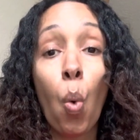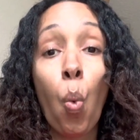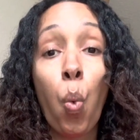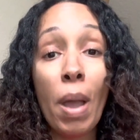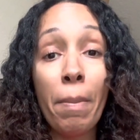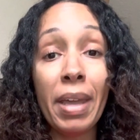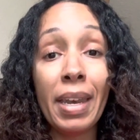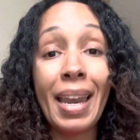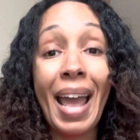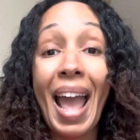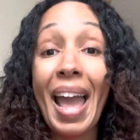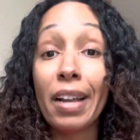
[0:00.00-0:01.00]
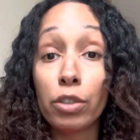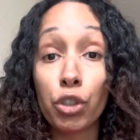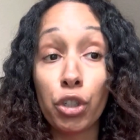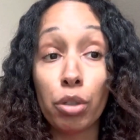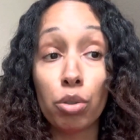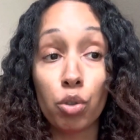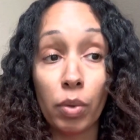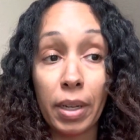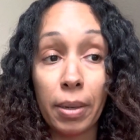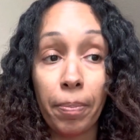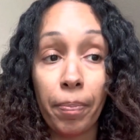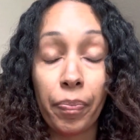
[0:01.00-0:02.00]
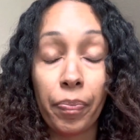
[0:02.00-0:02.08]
women, and children.